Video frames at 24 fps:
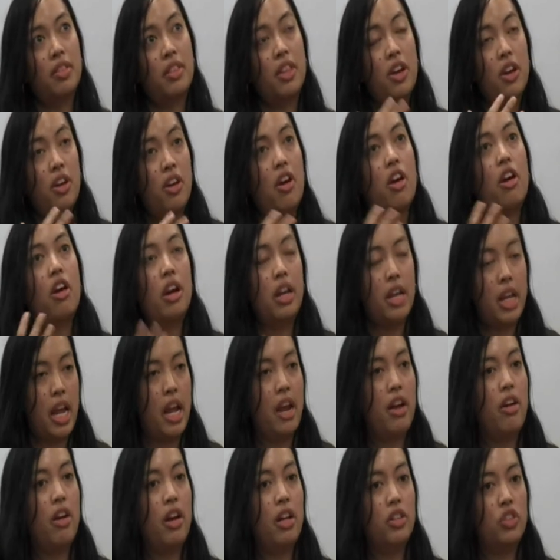There are
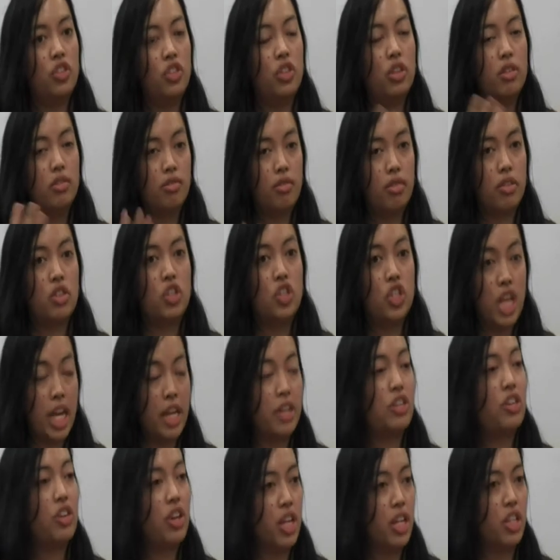inherent
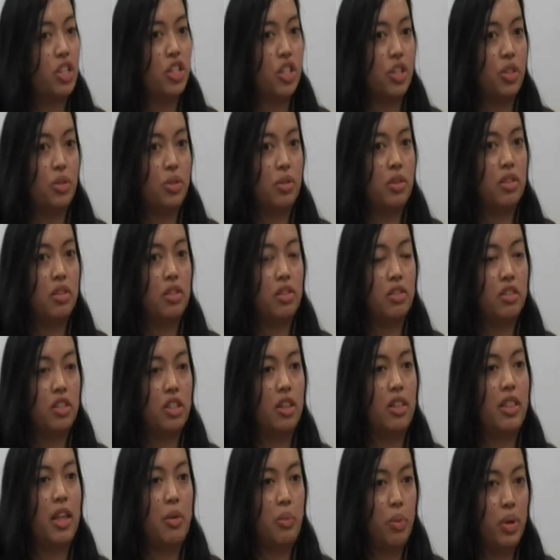gender issues
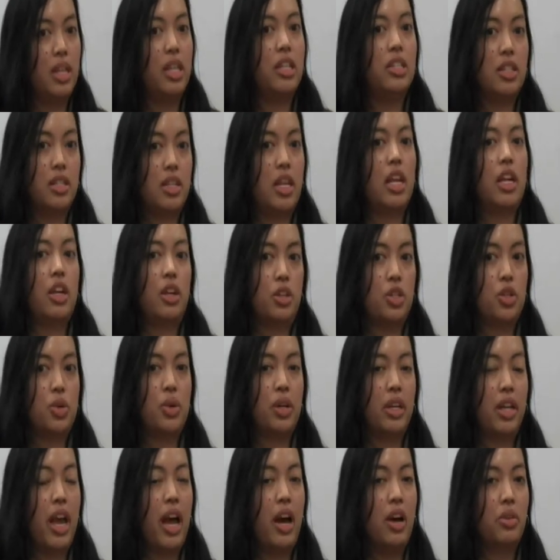that we need to take into
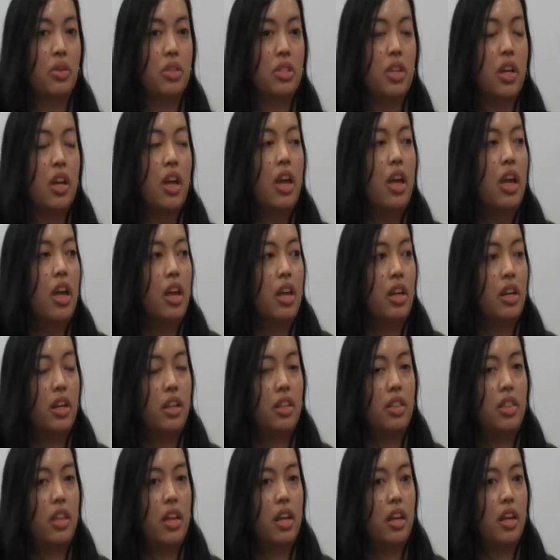account. And
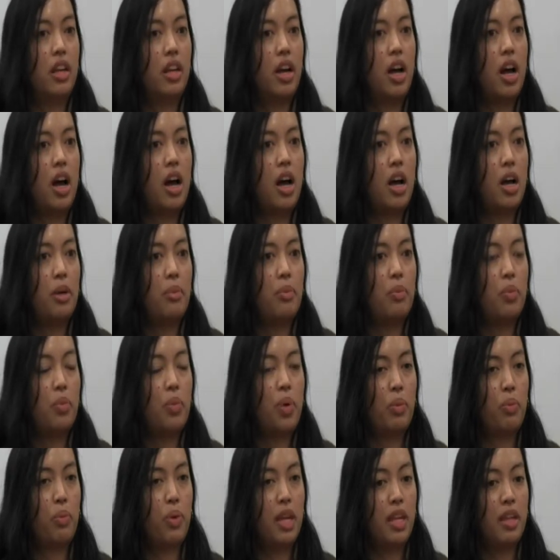I think
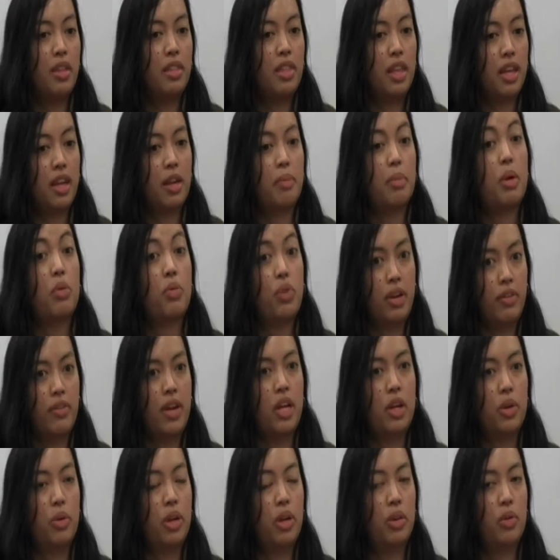when we think about
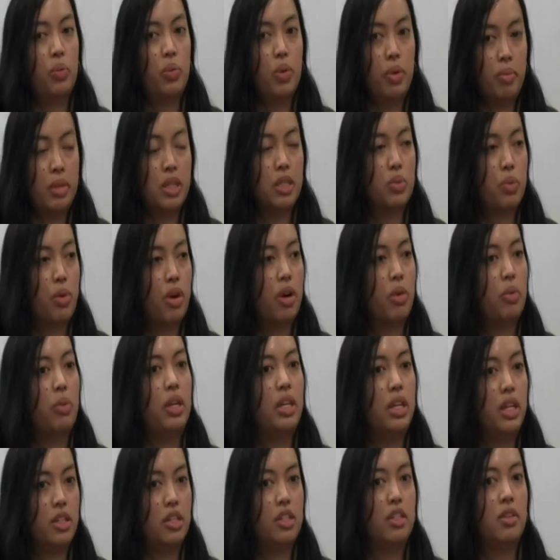revaluing women's work,
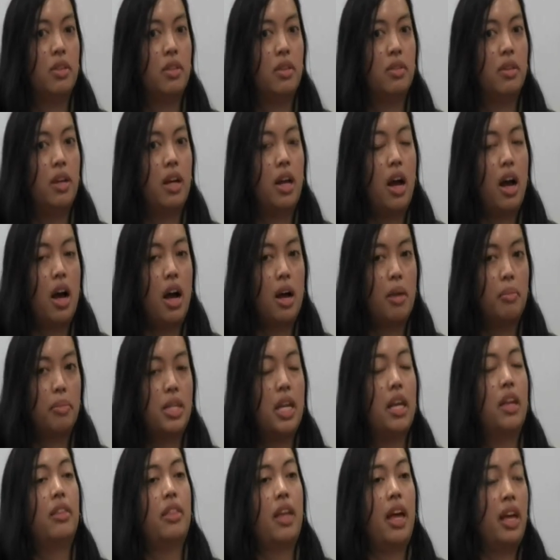we need to
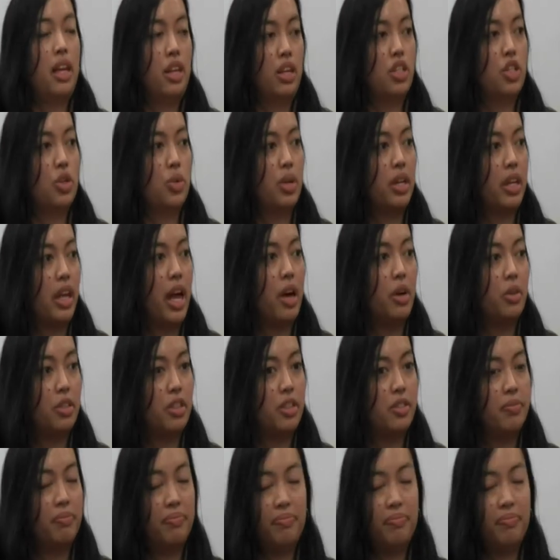take that into account.